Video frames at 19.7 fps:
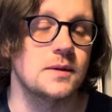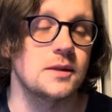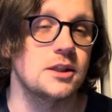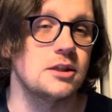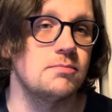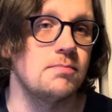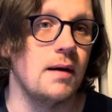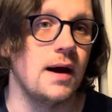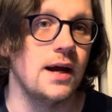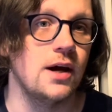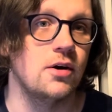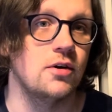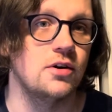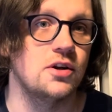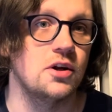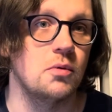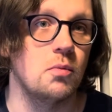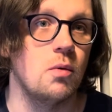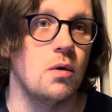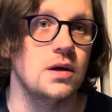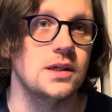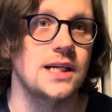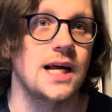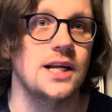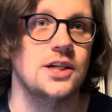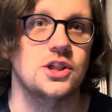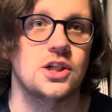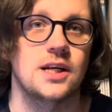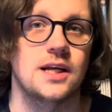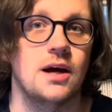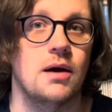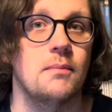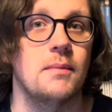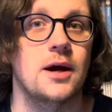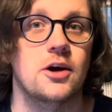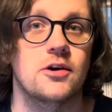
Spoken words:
but Spy Hunter was actually on my